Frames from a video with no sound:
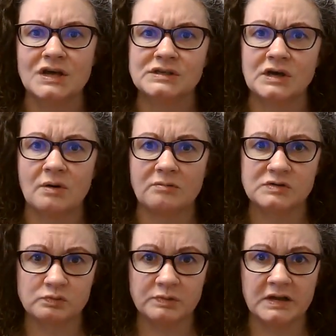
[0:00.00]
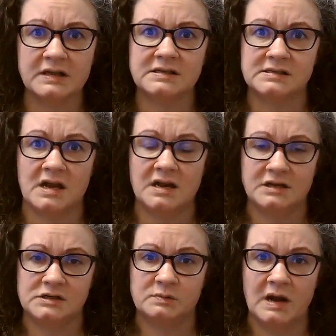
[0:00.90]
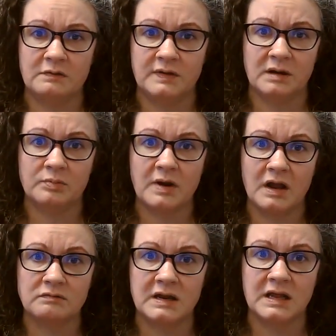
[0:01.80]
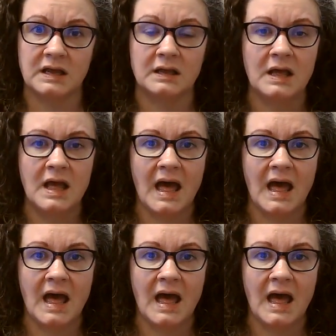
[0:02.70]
So I was really astonished when I found Pride Reading